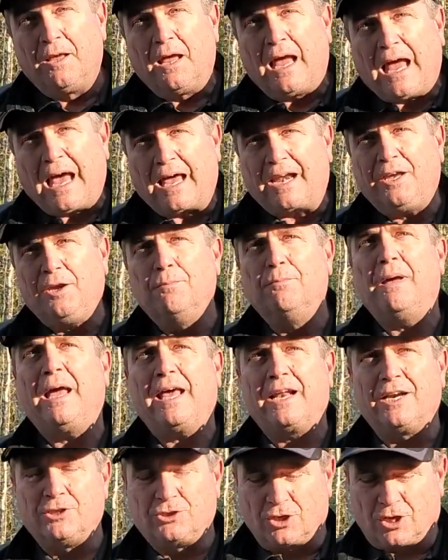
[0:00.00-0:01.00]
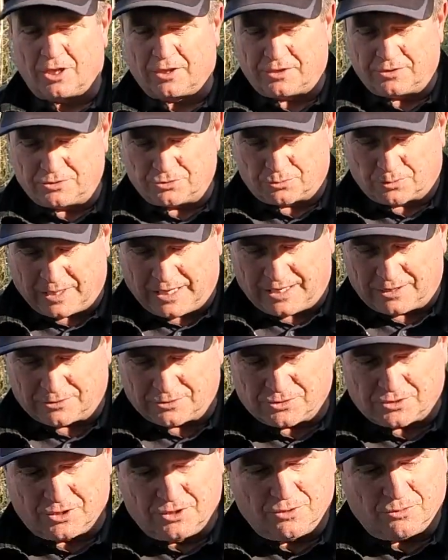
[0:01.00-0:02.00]
How do you manage all those
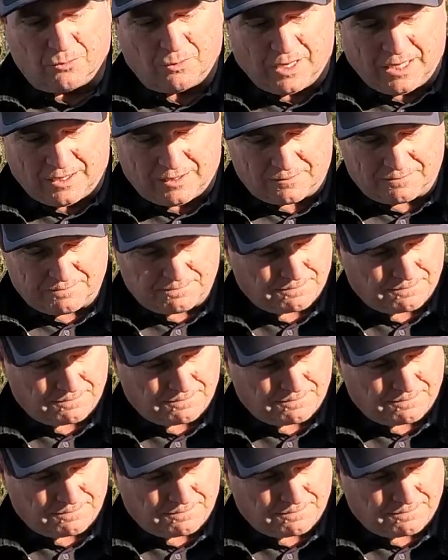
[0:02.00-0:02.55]
rounds? Well,